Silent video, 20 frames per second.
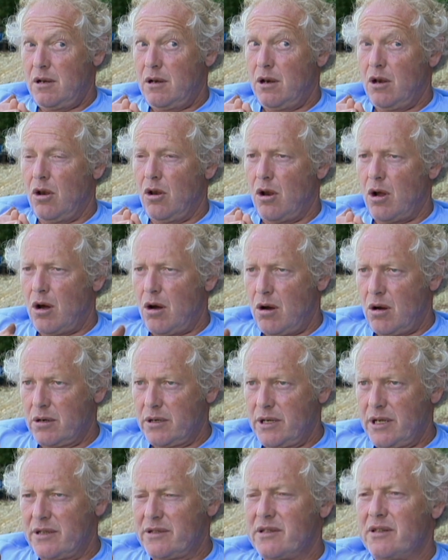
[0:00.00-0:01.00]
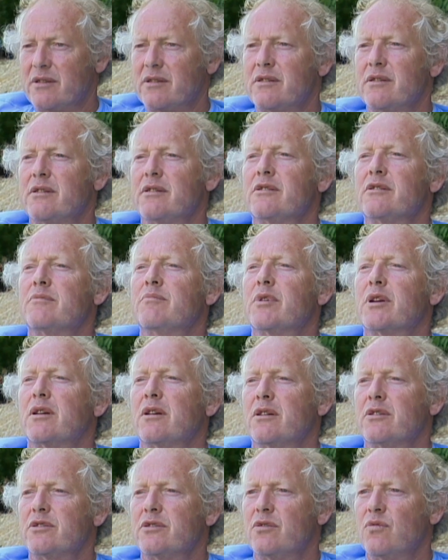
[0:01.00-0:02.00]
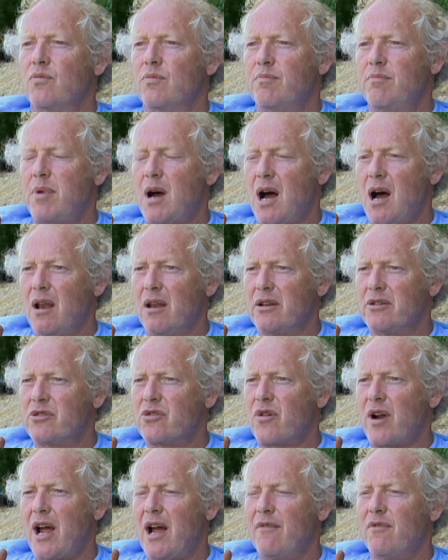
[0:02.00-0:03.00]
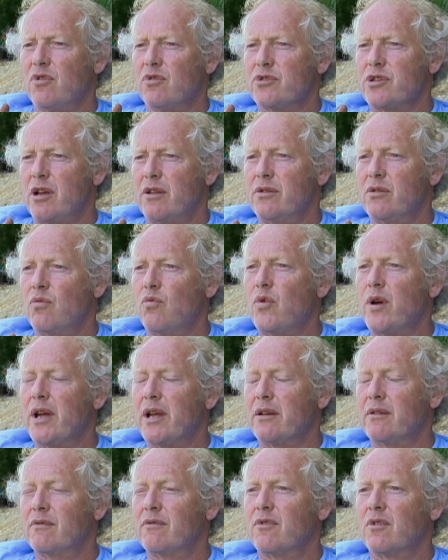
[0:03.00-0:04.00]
long distances because the pollen travels on the wind